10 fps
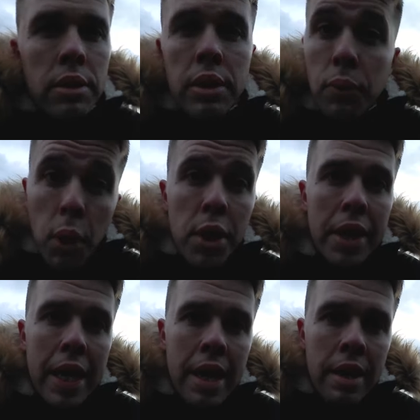is
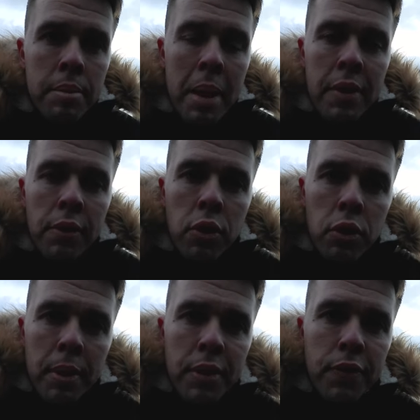worth getting out of bed at
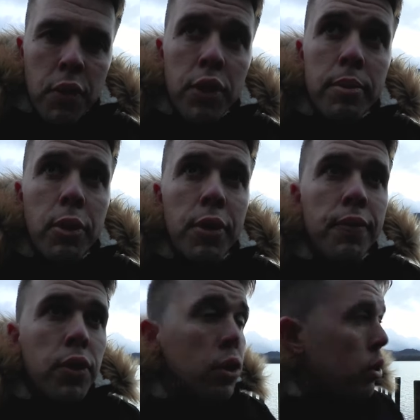4:15 in the morning
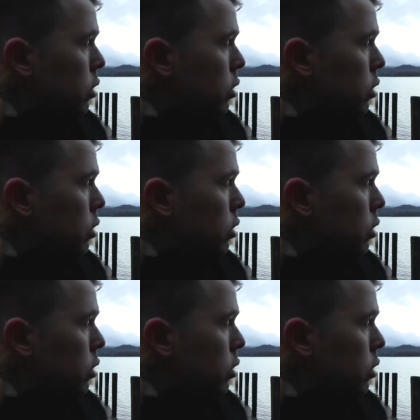for.